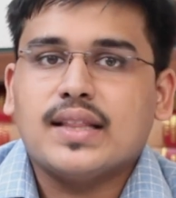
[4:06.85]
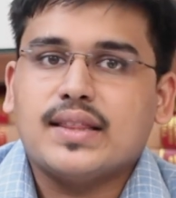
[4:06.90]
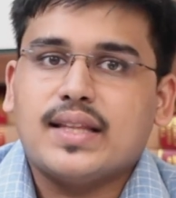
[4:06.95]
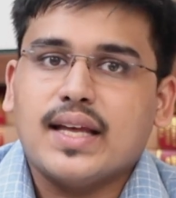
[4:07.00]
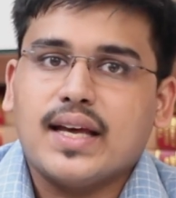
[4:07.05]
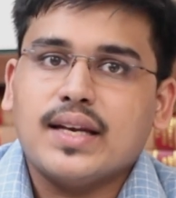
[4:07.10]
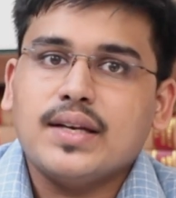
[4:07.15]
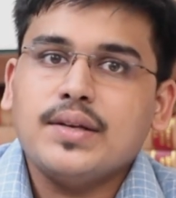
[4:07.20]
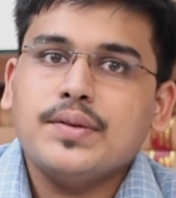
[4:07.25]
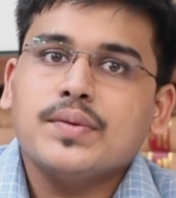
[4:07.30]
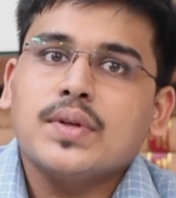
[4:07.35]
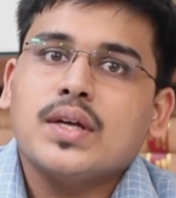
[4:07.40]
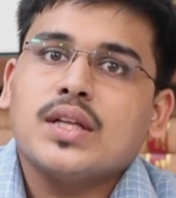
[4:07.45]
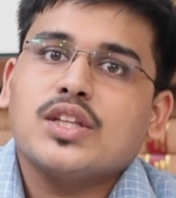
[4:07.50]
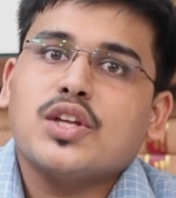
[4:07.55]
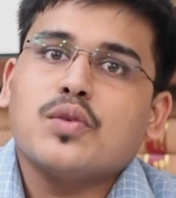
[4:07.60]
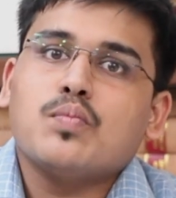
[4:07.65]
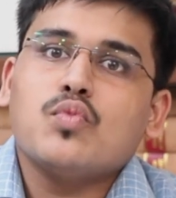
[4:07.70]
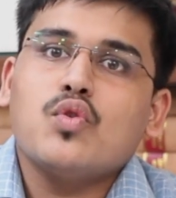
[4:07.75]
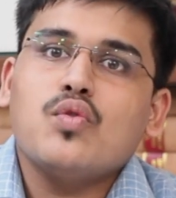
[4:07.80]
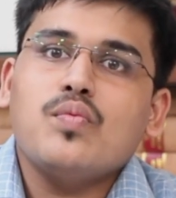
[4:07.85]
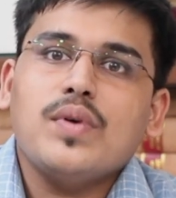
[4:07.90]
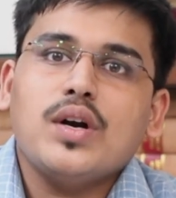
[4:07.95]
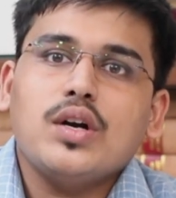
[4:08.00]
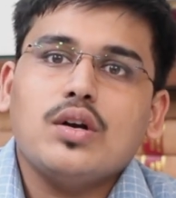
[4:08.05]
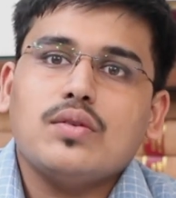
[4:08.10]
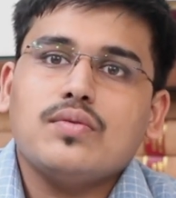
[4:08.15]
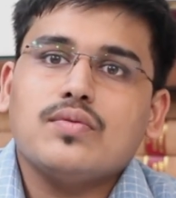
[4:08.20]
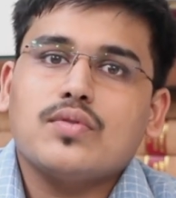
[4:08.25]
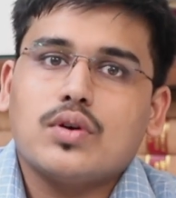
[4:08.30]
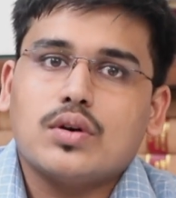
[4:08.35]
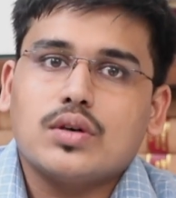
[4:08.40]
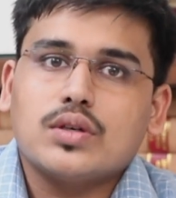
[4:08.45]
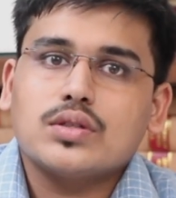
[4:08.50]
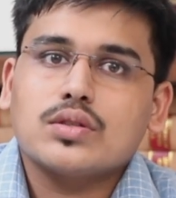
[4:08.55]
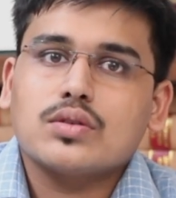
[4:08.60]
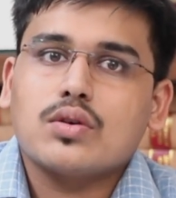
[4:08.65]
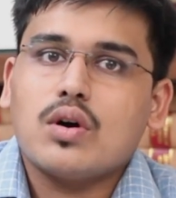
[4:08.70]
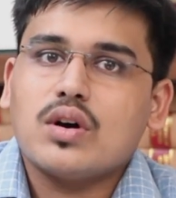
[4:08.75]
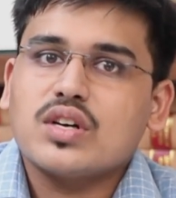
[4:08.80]
Then the movement of
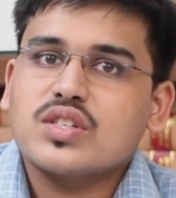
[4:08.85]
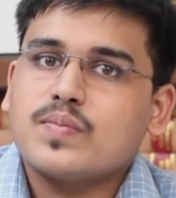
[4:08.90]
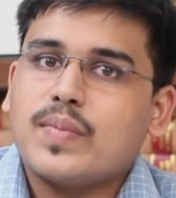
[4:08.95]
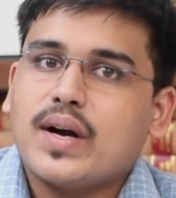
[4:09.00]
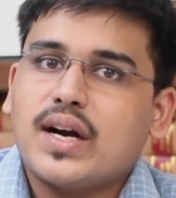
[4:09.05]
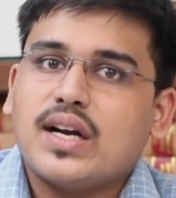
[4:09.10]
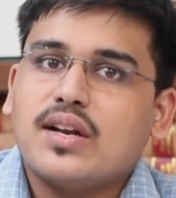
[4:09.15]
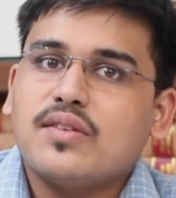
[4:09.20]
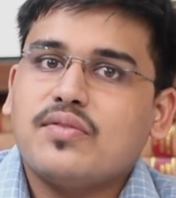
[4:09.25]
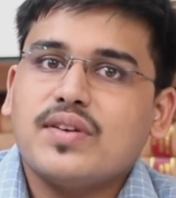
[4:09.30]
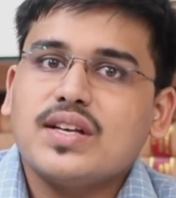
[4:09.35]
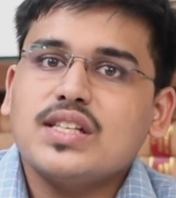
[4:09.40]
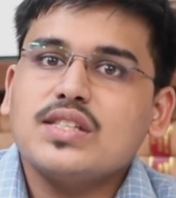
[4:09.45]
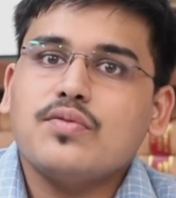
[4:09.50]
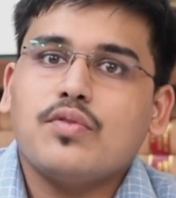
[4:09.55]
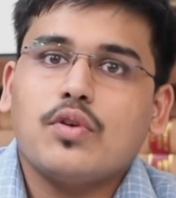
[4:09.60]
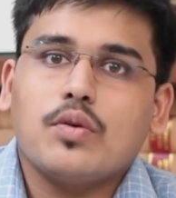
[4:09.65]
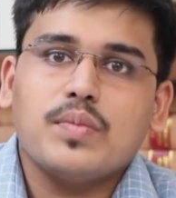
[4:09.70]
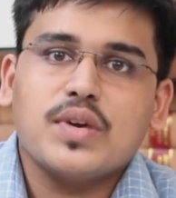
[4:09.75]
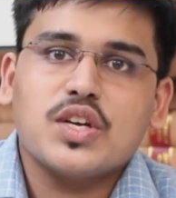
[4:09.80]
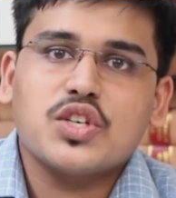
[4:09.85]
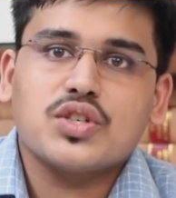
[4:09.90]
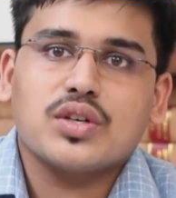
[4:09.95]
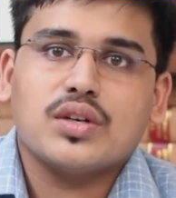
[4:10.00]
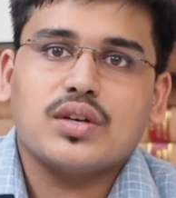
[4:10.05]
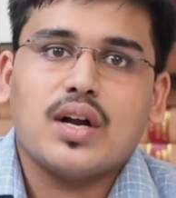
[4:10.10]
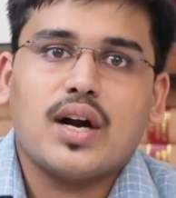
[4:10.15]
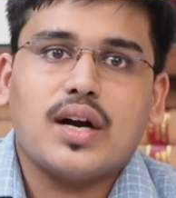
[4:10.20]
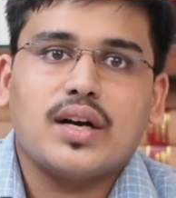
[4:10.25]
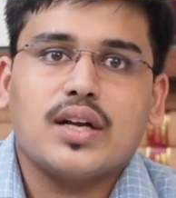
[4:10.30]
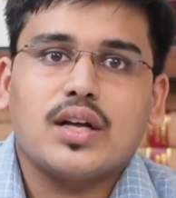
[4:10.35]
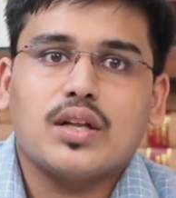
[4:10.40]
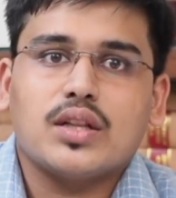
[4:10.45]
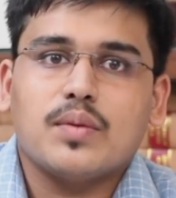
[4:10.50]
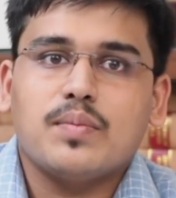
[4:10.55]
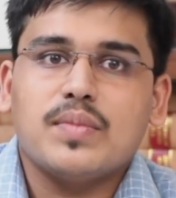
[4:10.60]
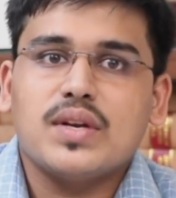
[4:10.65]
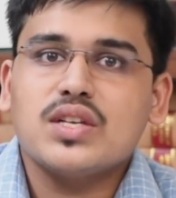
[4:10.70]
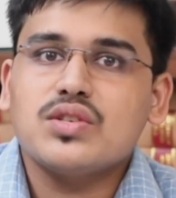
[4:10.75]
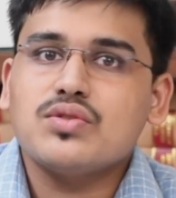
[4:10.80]
goods caused by defense formation under
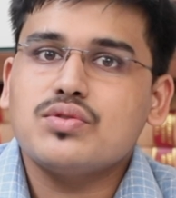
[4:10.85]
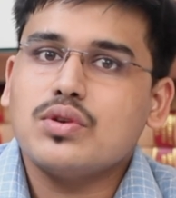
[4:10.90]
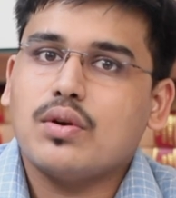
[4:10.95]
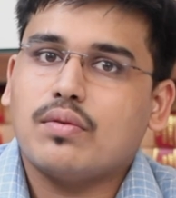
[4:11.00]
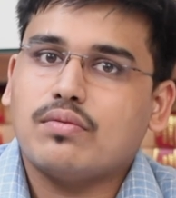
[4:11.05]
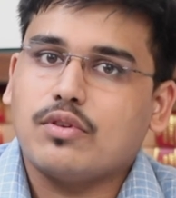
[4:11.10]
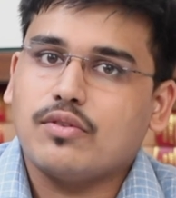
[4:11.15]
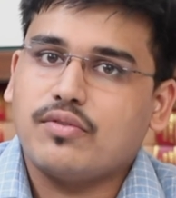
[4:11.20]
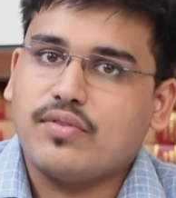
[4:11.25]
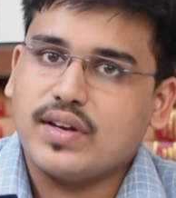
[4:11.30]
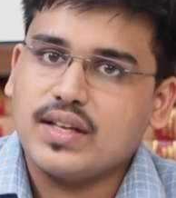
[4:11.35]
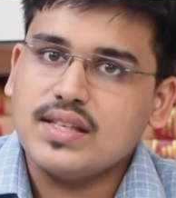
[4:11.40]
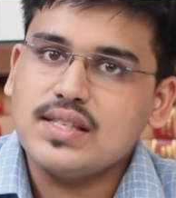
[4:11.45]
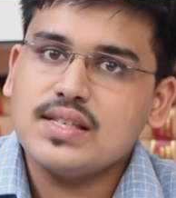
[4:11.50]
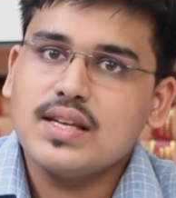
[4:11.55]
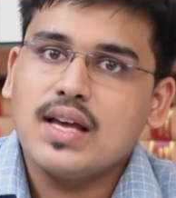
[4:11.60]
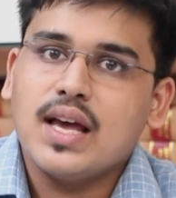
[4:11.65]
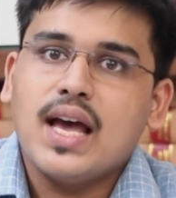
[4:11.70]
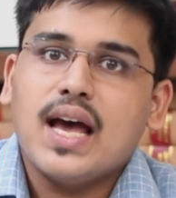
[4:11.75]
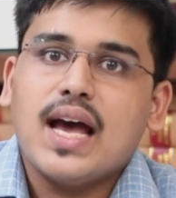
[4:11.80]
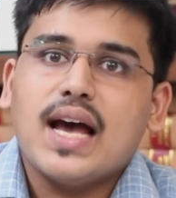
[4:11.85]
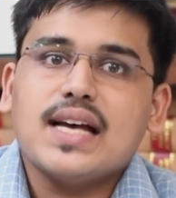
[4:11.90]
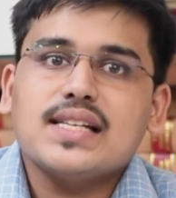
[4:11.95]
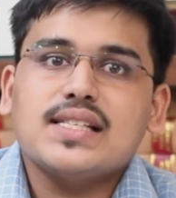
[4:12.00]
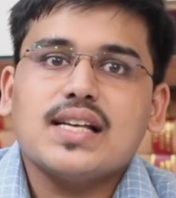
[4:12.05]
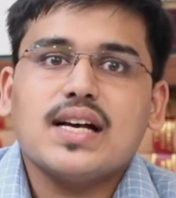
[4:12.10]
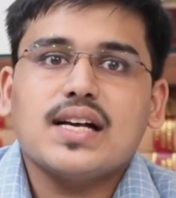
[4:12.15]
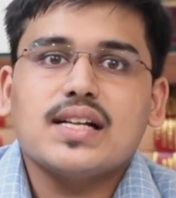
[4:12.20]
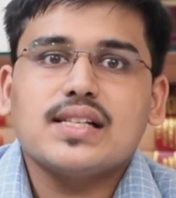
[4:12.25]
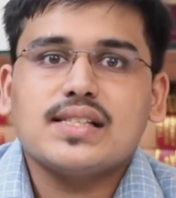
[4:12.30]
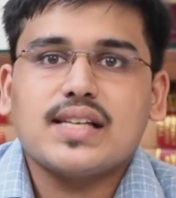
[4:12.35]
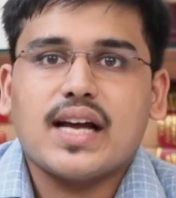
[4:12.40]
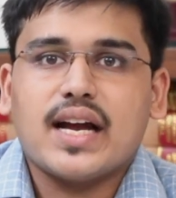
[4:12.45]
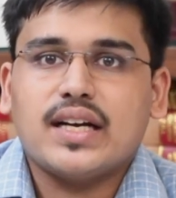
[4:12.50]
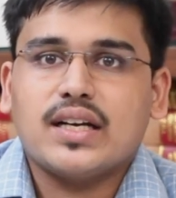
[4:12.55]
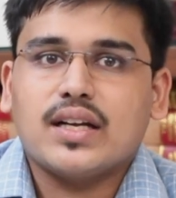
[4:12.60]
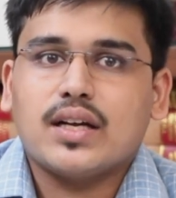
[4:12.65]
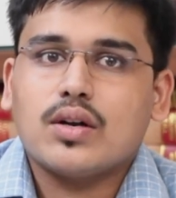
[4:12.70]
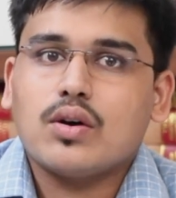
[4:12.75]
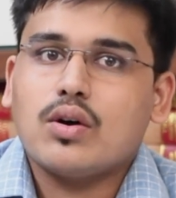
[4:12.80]
the Ministry of Defense as a
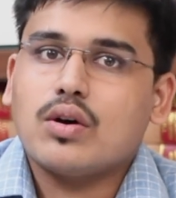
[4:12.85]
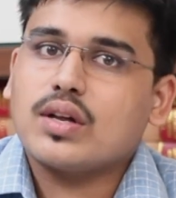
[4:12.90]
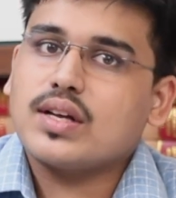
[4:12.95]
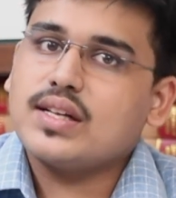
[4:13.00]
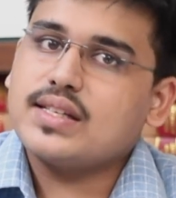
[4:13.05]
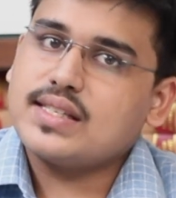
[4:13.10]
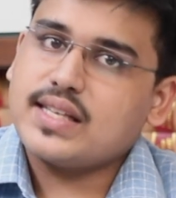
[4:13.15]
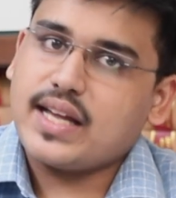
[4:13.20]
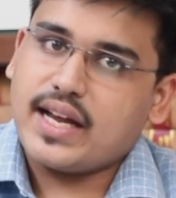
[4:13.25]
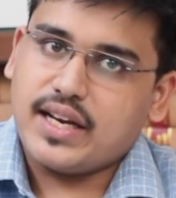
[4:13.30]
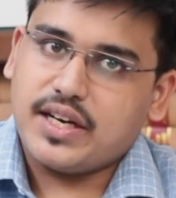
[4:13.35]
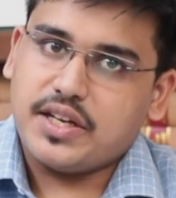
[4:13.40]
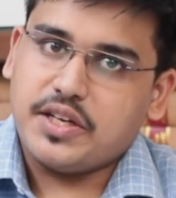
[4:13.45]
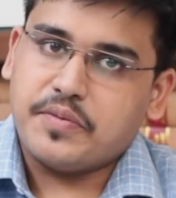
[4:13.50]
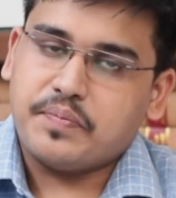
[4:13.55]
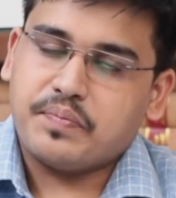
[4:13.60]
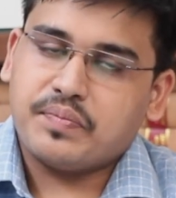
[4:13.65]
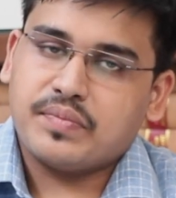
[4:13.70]
consignor or consignee.